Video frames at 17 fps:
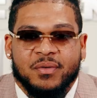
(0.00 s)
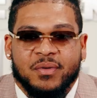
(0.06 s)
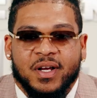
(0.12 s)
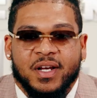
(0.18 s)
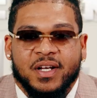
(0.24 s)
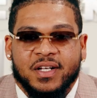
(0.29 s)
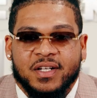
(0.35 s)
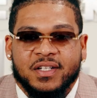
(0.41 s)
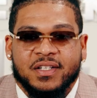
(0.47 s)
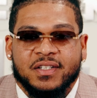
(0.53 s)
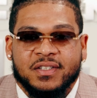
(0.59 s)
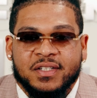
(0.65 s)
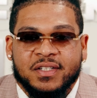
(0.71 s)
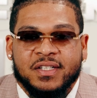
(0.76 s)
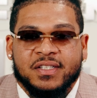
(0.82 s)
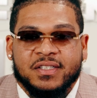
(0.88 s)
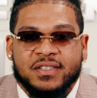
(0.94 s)
ready
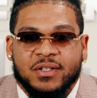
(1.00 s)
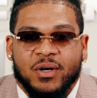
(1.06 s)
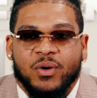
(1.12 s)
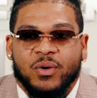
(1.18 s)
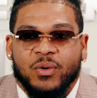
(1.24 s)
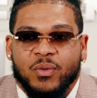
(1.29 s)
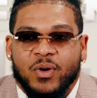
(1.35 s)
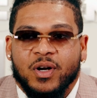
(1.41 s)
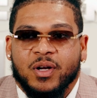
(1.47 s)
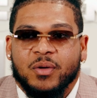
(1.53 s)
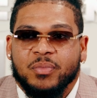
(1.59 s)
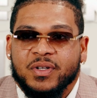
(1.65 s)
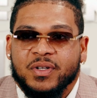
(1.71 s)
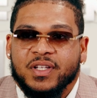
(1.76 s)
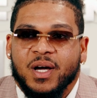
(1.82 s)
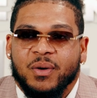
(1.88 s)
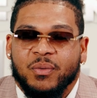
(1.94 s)
to go to work
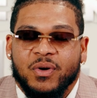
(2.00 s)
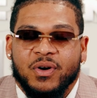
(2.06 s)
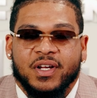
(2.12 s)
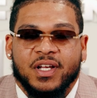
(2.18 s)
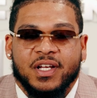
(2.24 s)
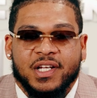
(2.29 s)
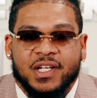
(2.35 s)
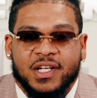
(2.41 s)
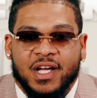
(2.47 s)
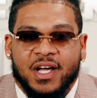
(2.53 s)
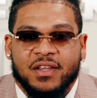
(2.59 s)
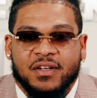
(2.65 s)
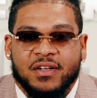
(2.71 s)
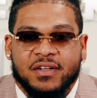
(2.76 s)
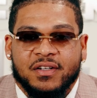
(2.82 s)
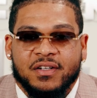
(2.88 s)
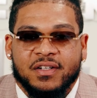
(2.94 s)
and put that work in
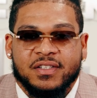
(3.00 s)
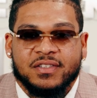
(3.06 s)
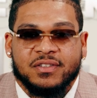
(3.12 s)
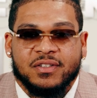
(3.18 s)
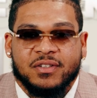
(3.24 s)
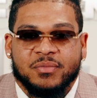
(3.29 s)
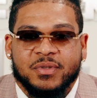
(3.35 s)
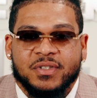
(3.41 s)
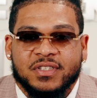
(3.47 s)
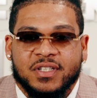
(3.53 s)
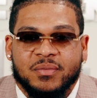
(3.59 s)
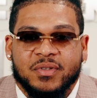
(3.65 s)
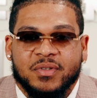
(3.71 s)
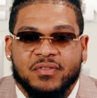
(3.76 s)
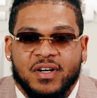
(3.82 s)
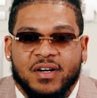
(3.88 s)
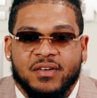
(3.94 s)
together, it's going to be
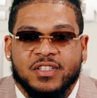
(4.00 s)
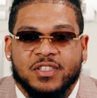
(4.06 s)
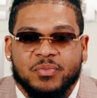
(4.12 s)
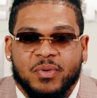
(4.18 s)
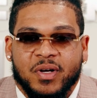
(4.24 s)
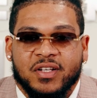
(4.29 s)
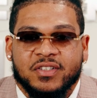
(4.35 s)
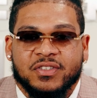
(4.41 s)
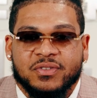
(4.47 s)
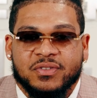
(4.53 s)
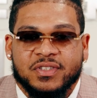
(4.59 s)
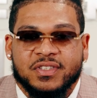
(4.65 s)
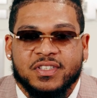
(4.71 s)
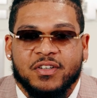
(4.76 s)
something very special because